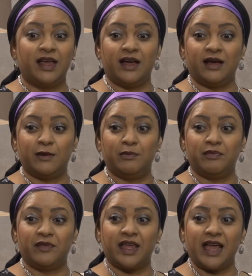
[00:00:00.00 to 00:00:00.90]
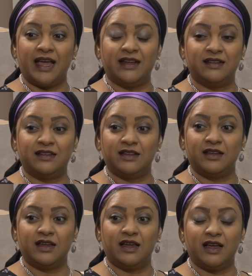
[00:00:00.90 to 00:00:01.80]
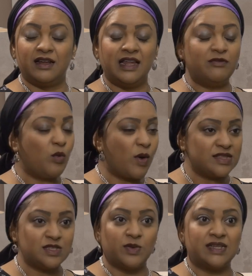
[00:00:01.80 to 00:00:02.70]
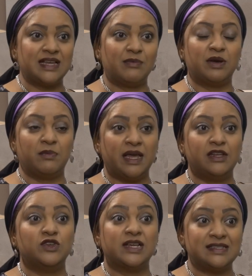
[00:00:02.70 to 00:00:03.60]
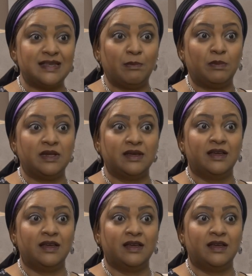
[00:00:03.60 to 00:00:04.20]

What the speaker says: And never once was I prepared to accept